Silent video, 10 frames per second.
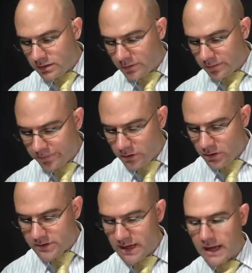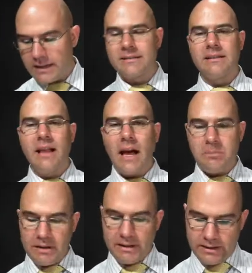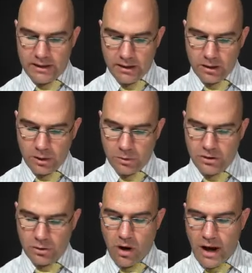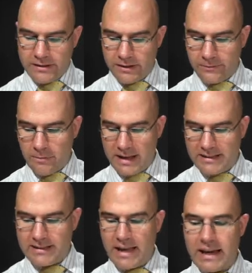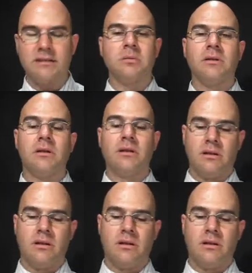deferred tax liability which arises from a taxable